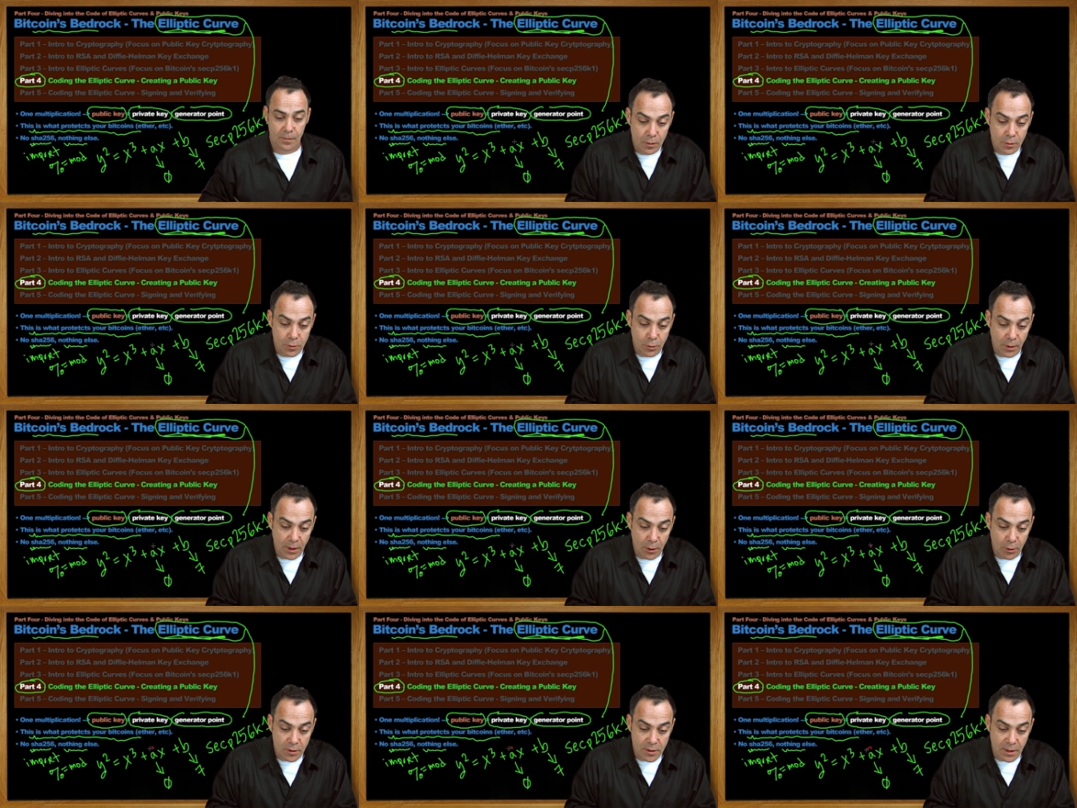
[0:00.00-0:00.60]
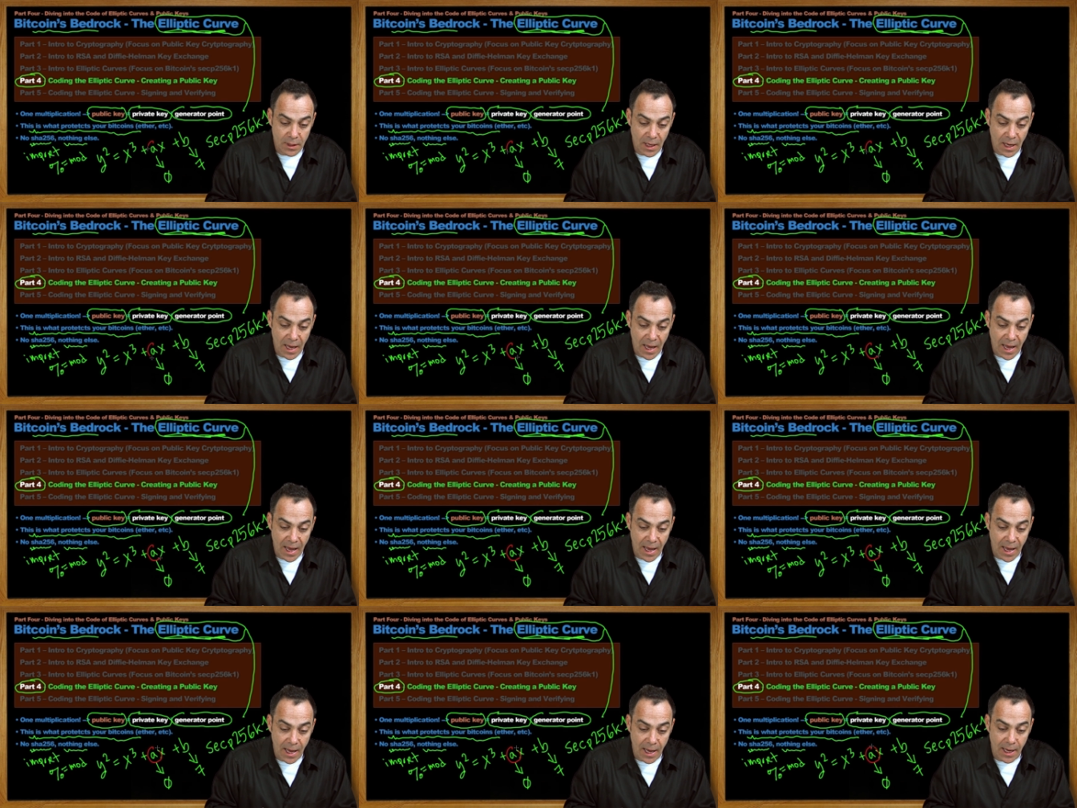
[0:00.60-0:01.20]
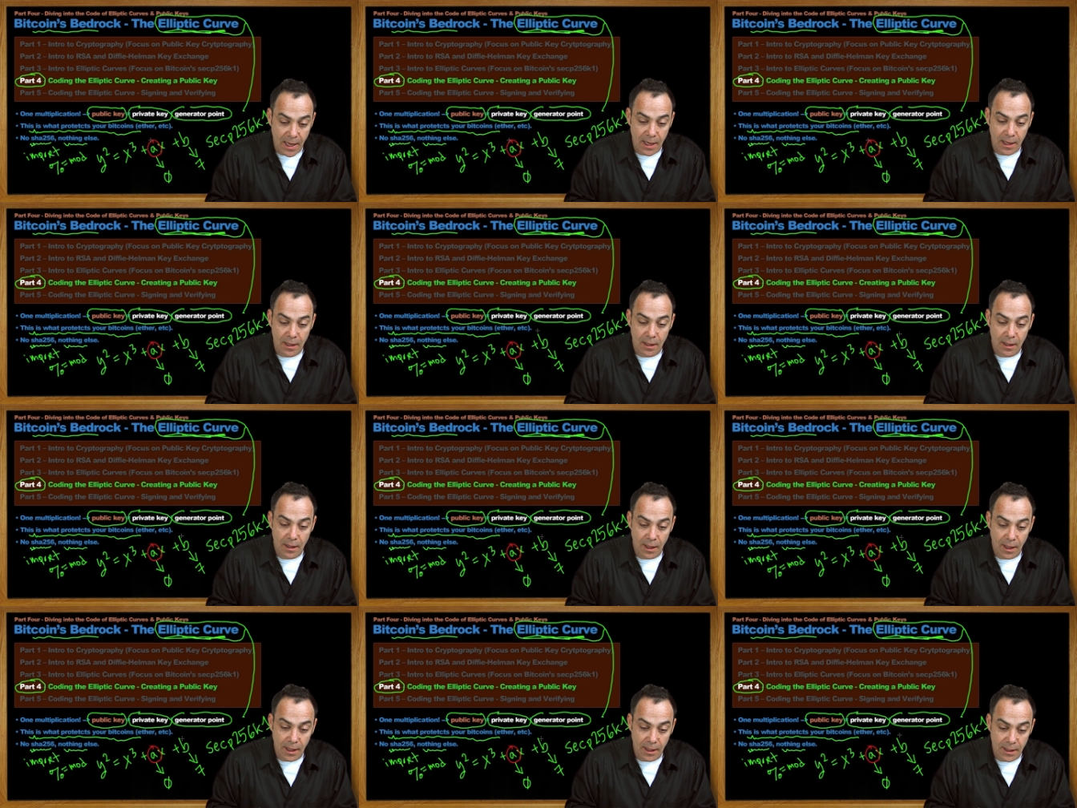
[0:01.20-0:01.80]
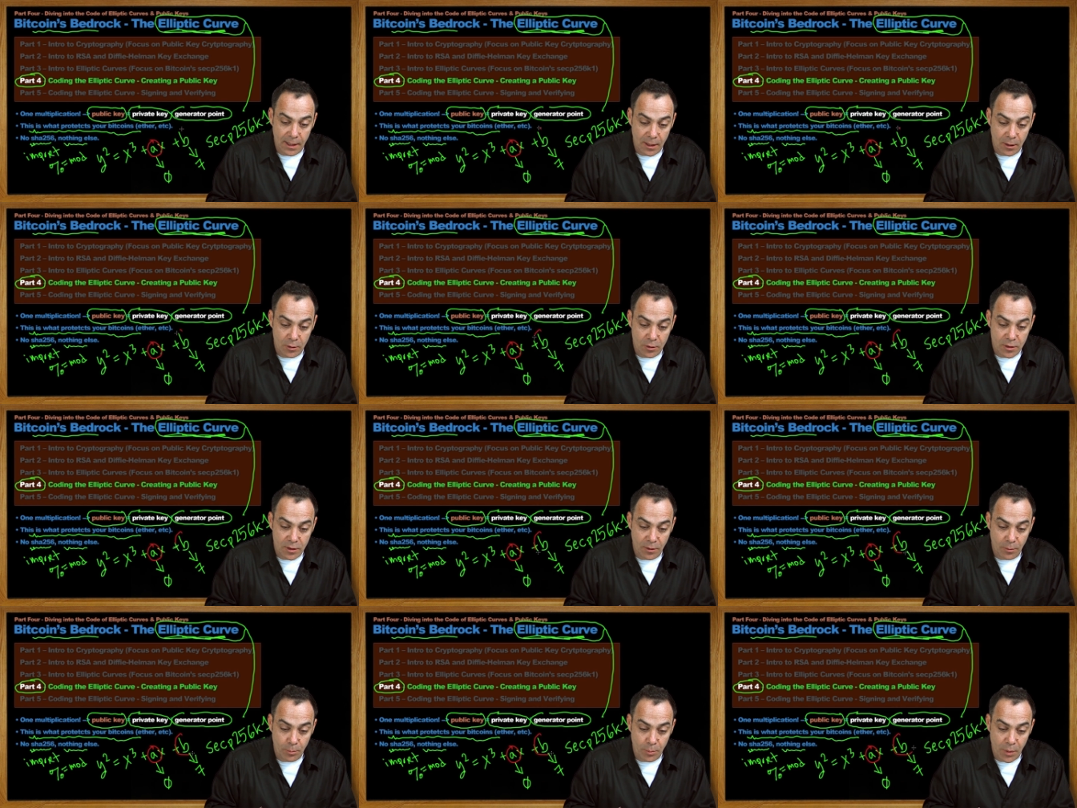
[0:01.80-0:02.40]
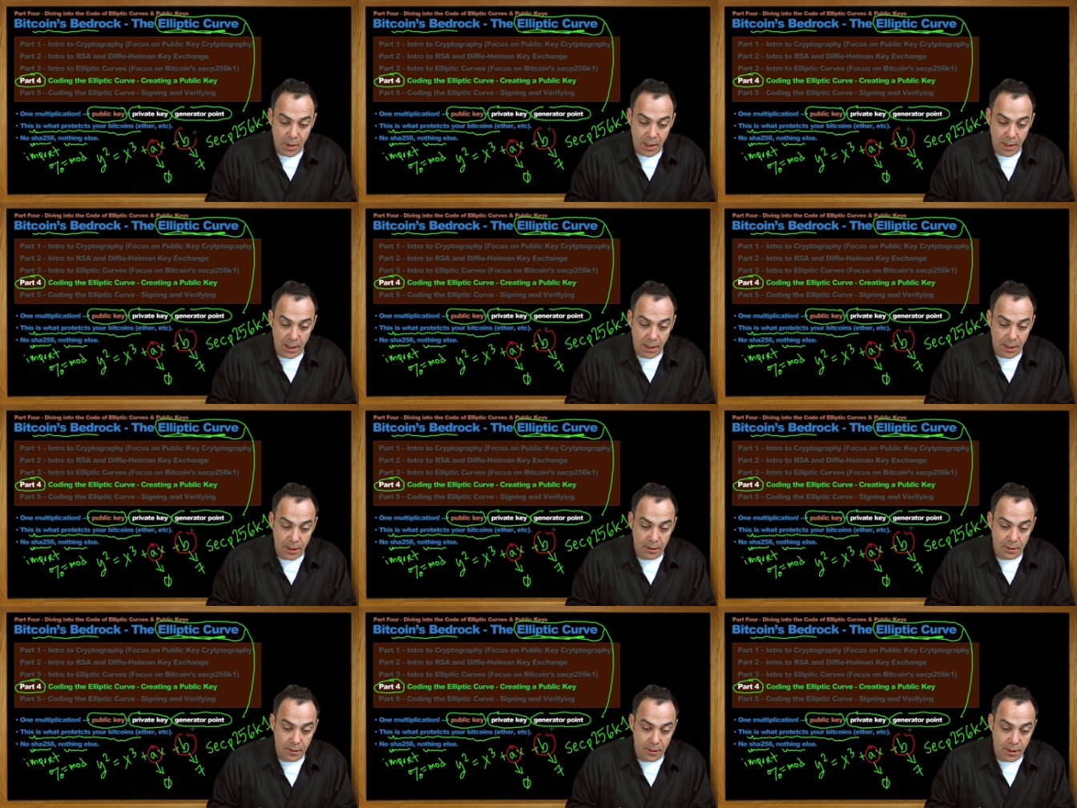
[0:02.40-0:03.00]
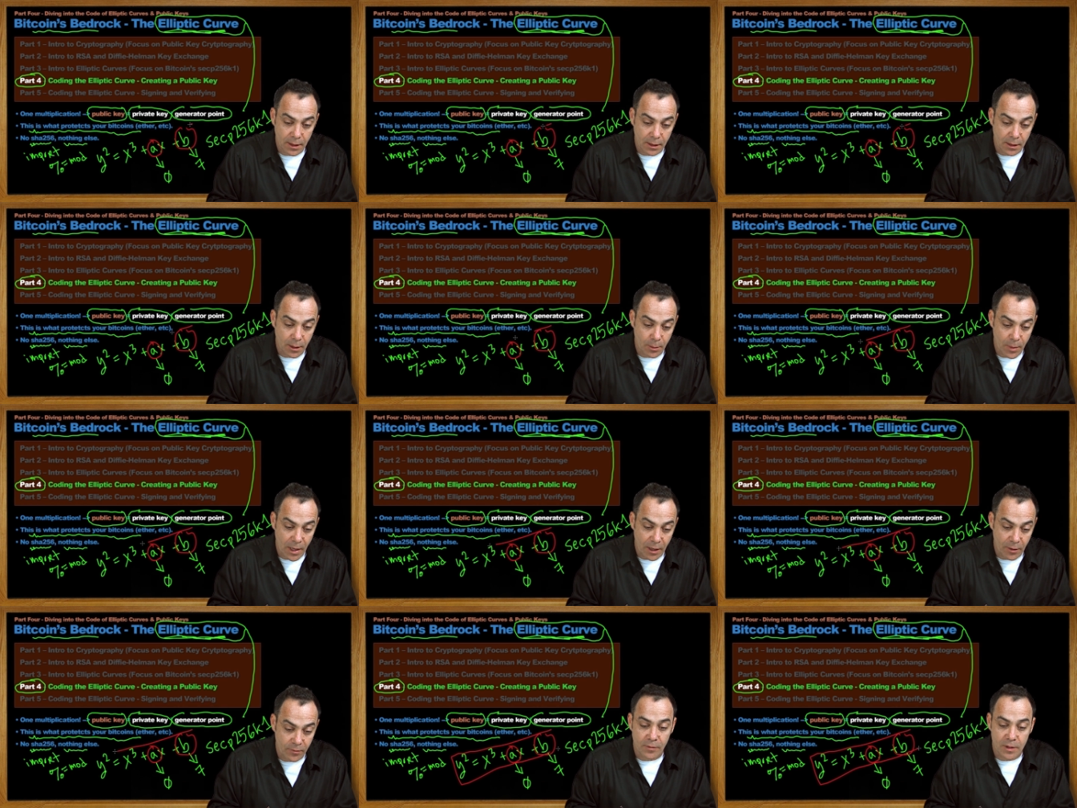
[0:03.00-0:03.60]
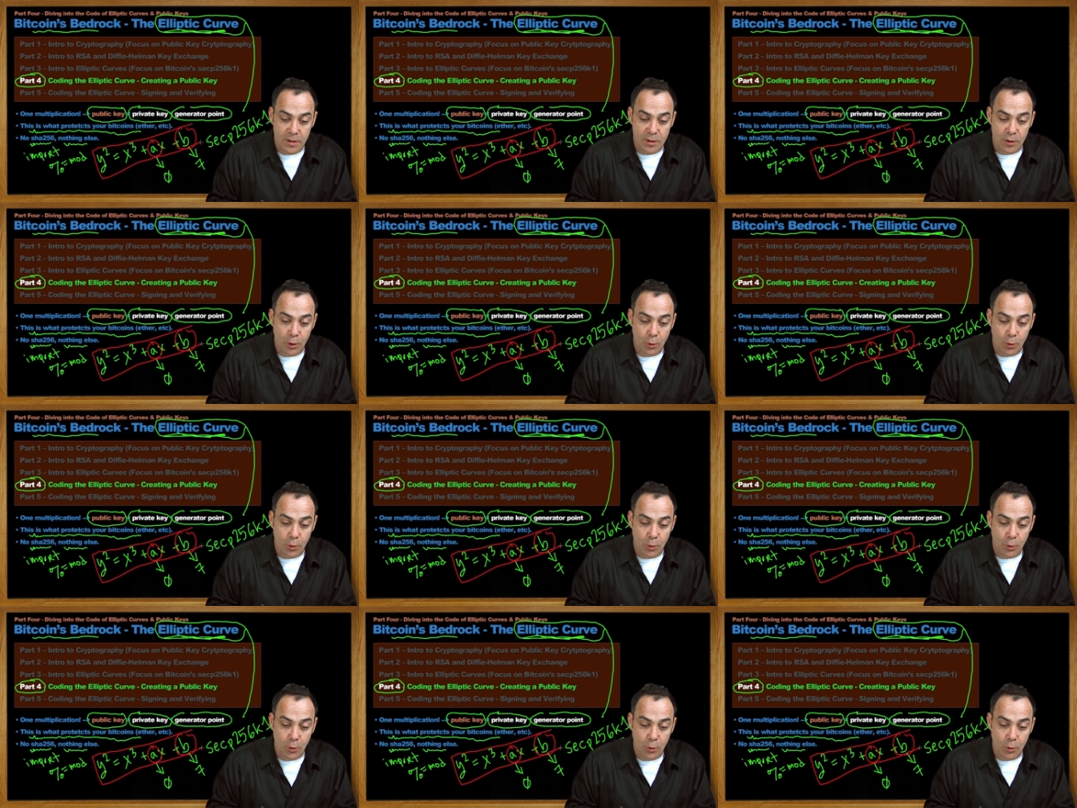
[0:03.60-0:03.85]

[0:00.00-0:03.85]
So here's the a and here's the b that come out of this